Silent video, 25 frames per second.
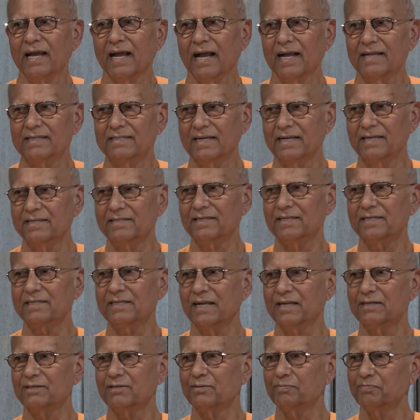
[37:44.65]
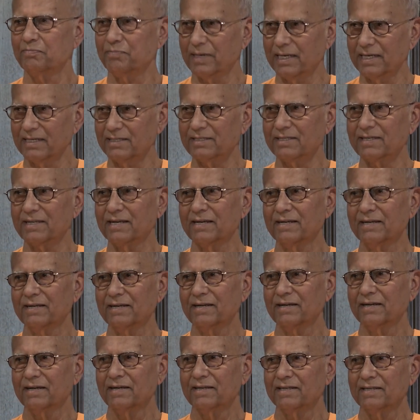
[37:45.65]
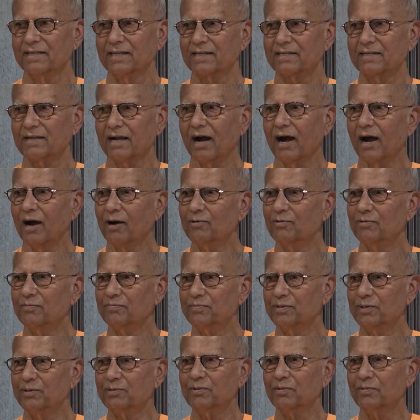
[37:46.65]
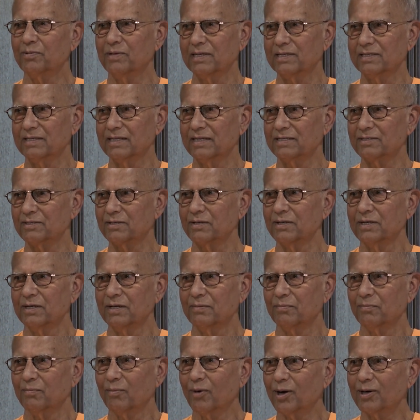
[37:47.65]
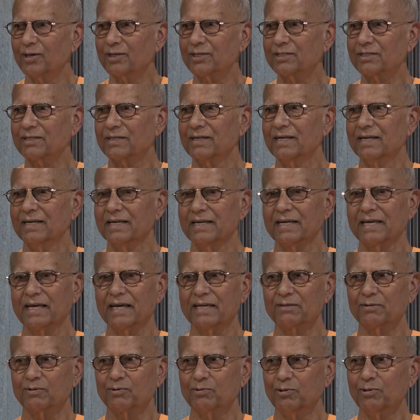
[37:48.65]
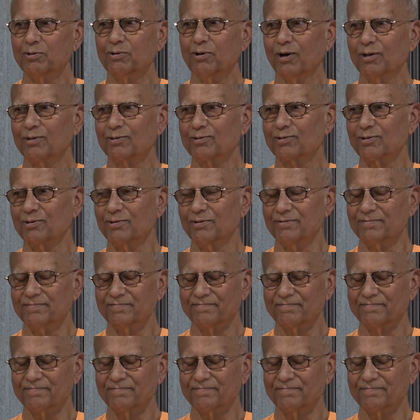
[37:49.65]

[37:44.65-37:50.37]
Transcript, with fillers: and ate it and praised that how beautifully these monks can cook also.